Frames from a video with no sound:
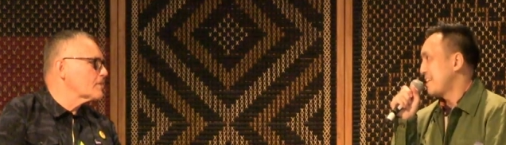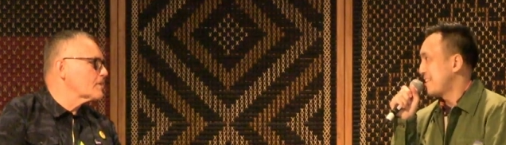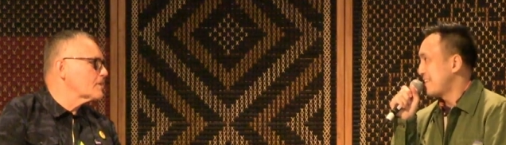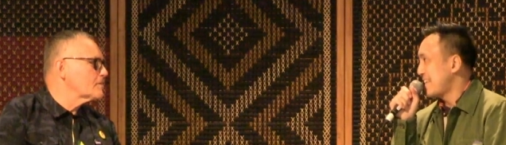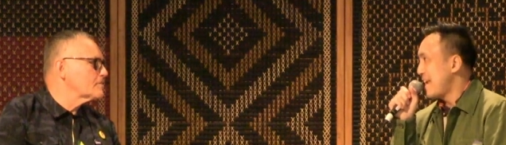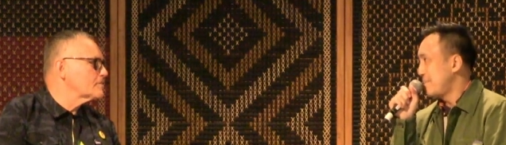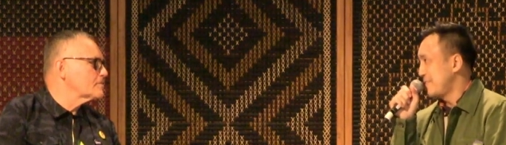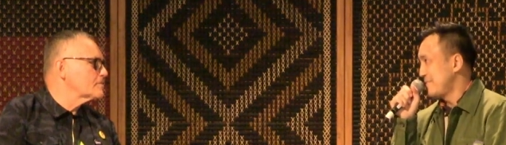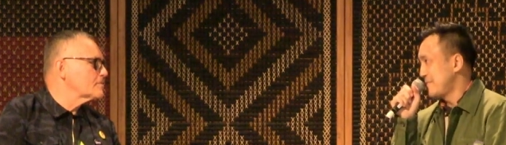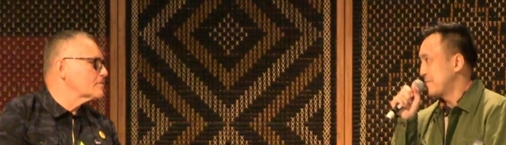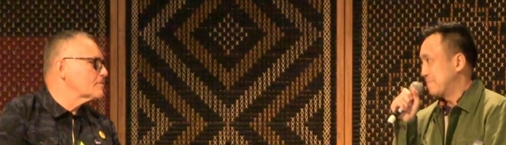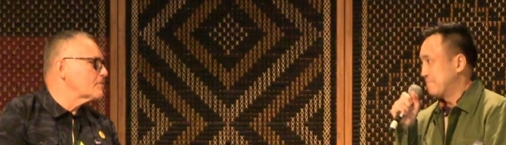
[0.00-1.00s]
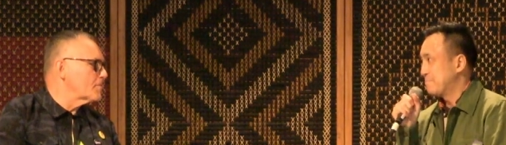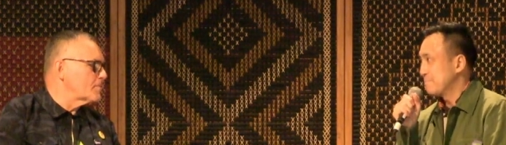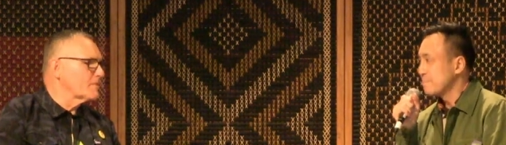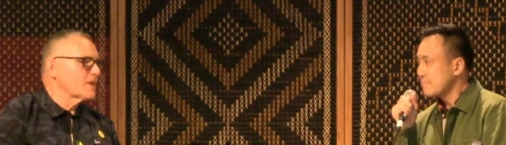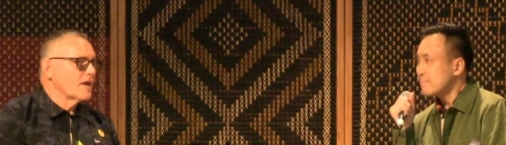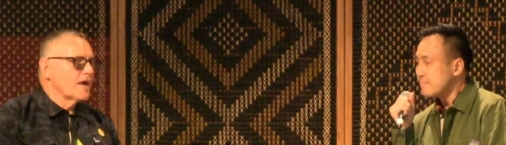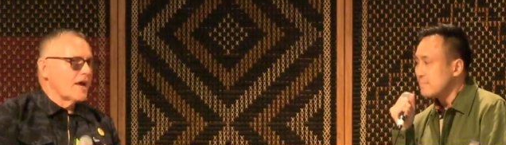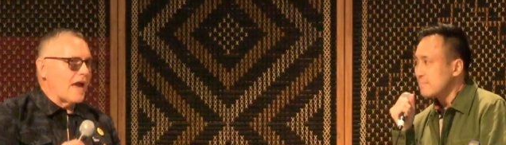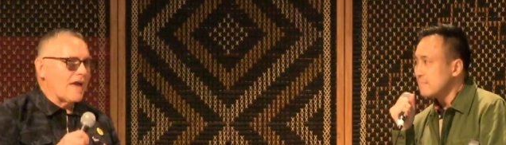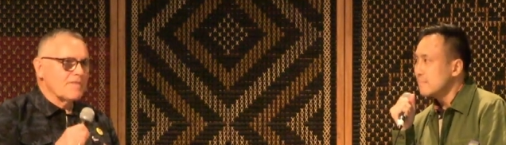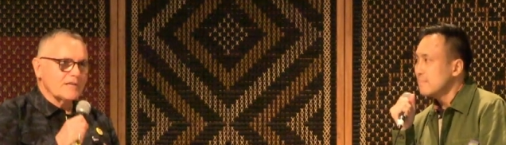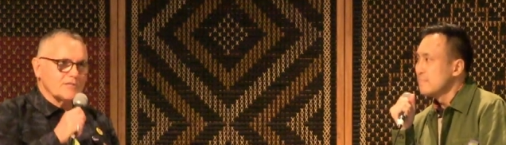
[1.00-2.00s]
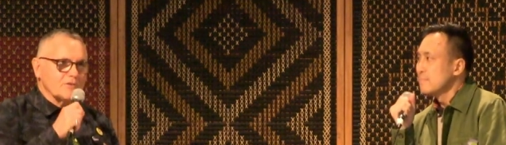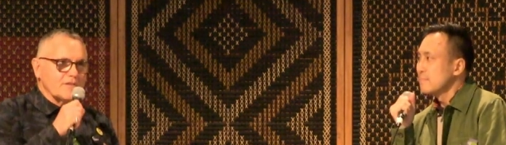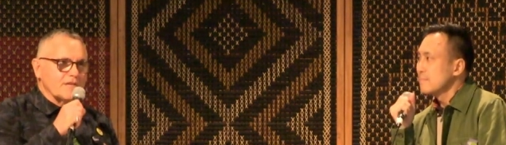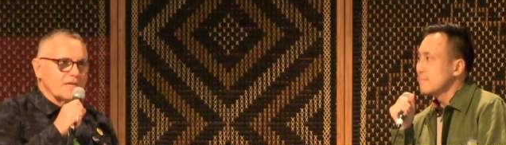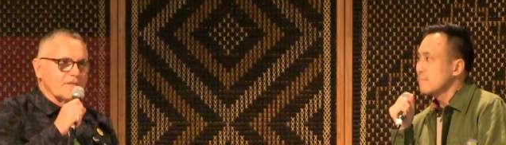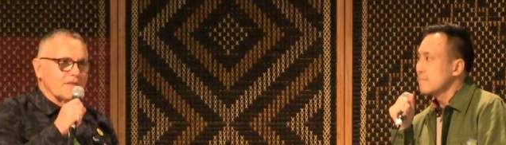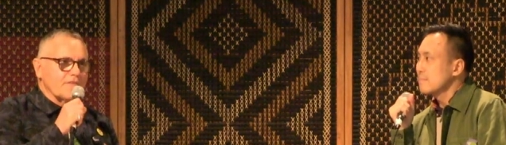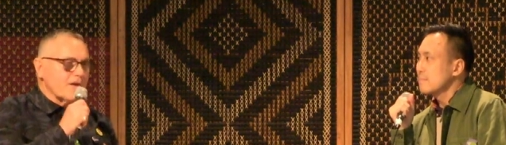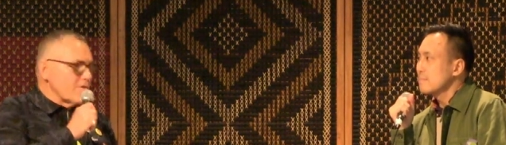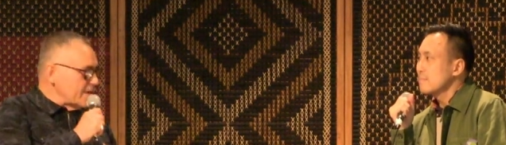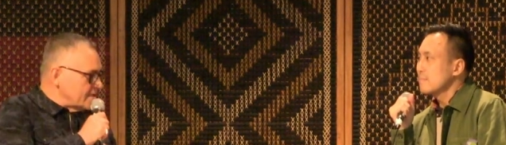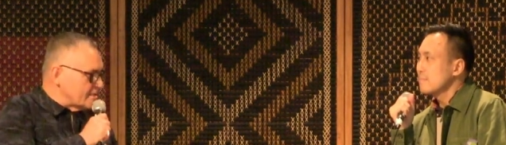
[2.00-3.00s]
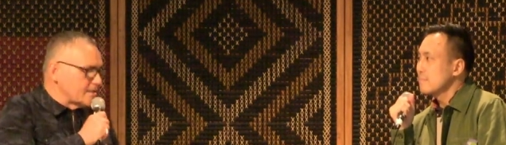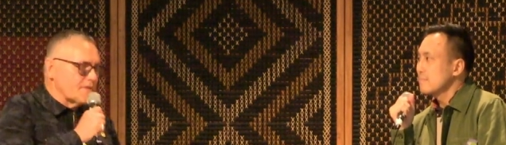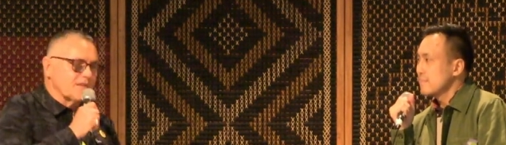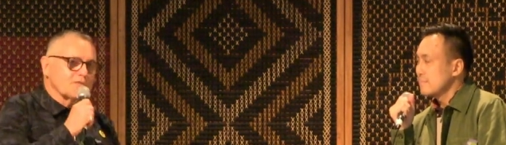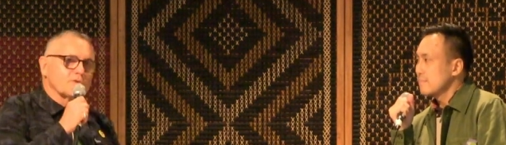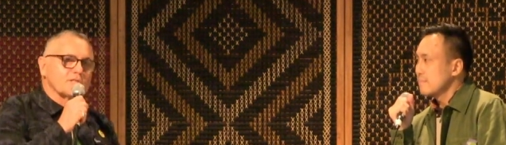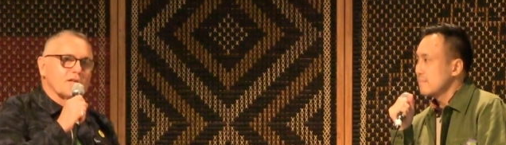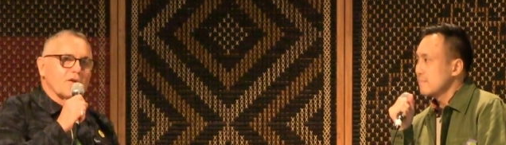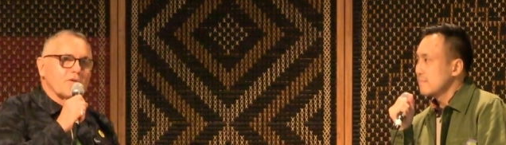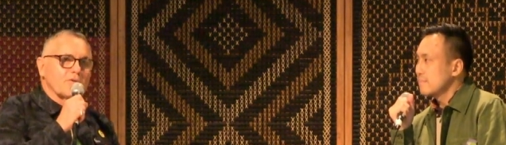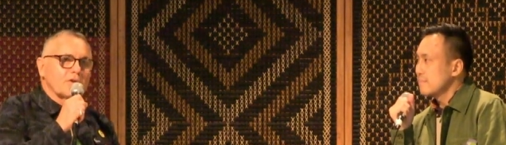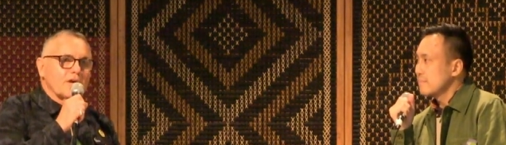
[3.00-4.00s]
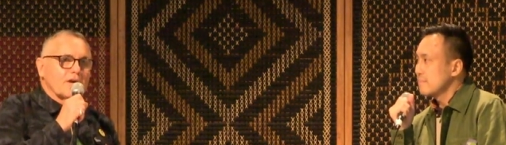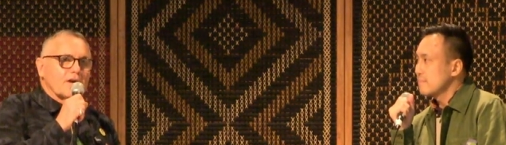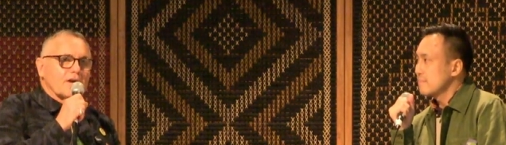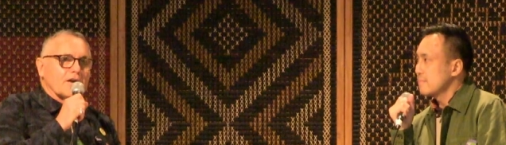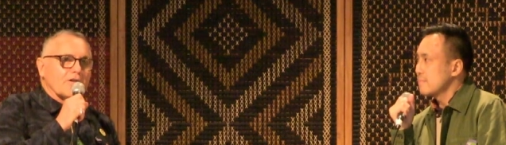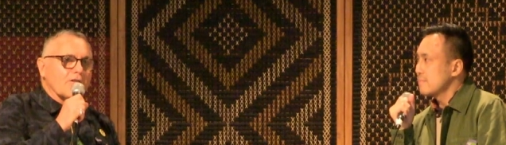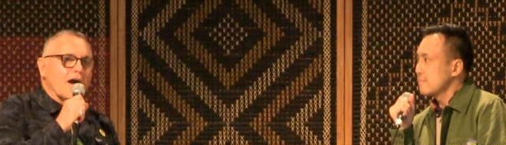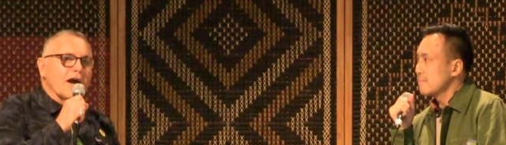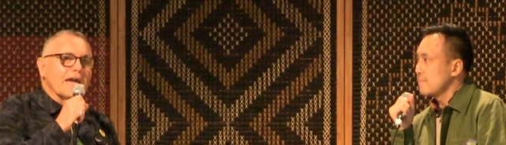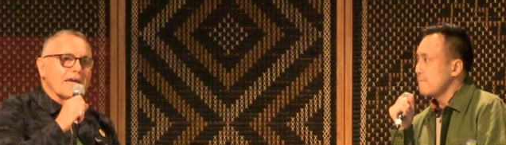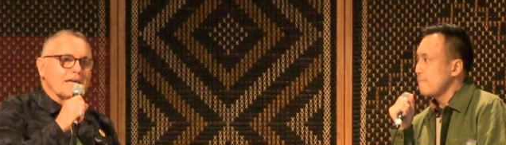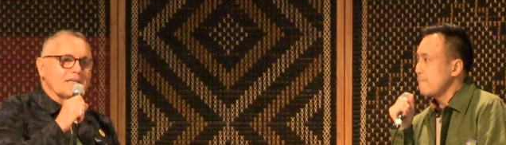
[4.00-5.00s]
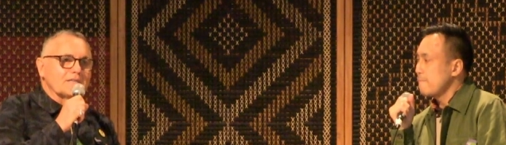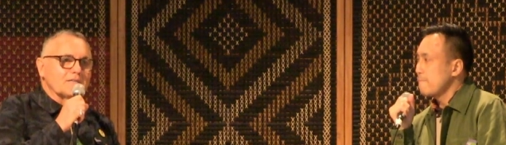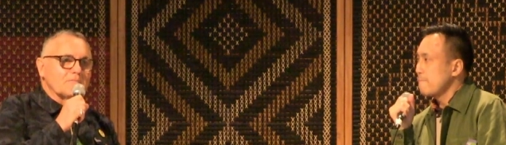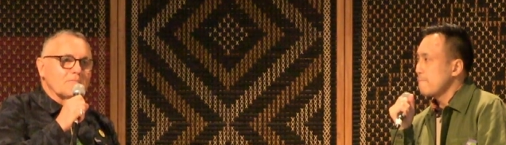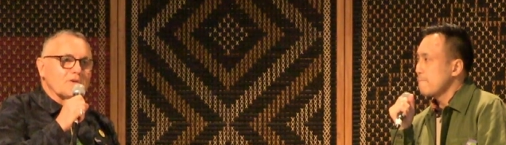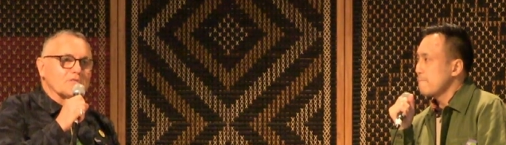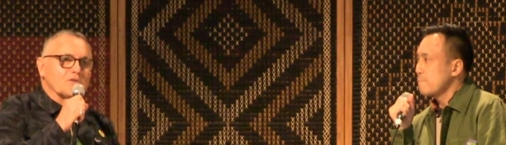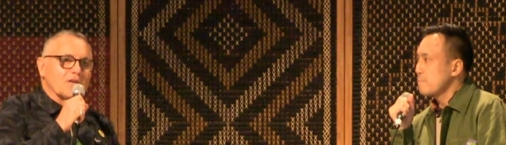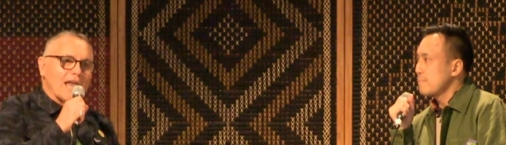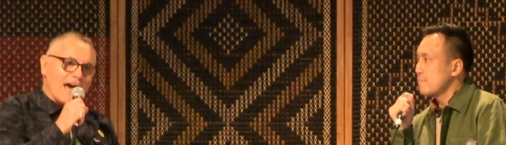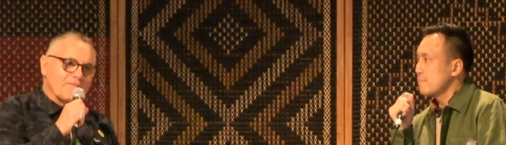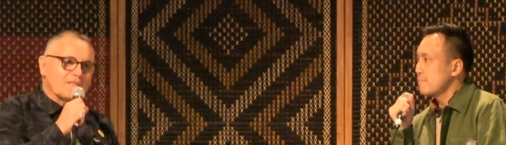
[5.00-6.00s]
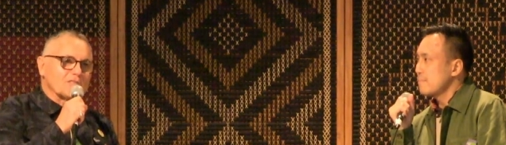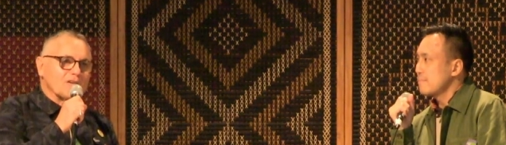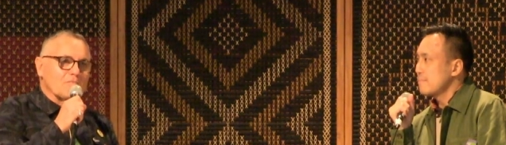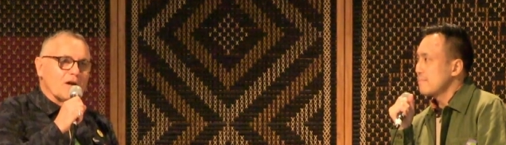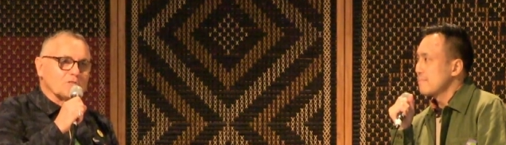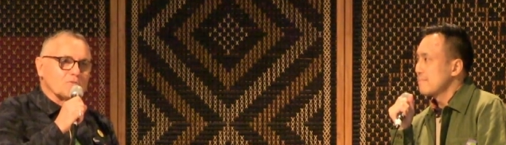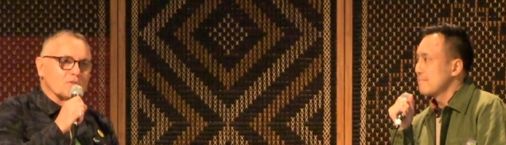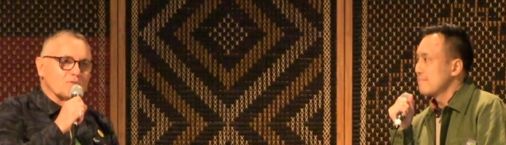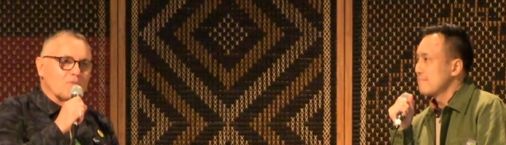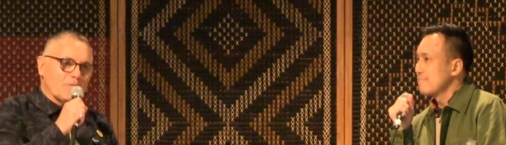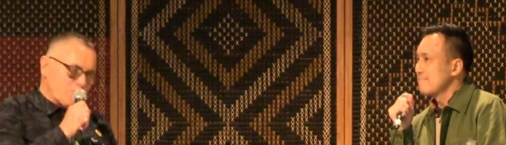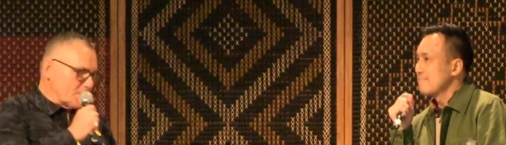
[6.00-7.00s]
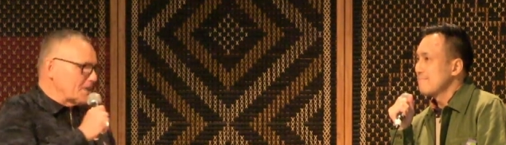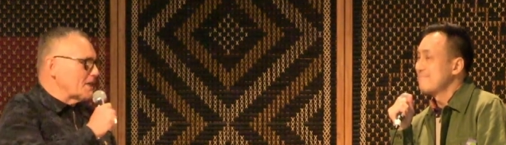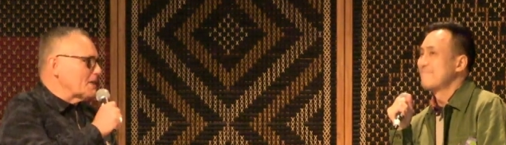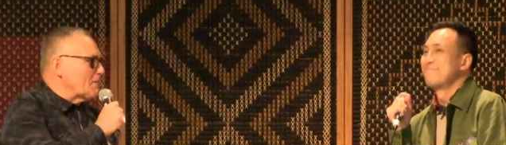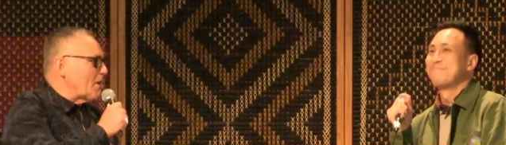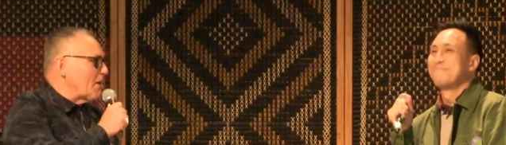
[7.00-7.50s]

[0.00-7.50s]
Speaker 1: and, and happiness.
Speaker 2: And there's, there, there is, and there's also crying because you're laughing so much with one particular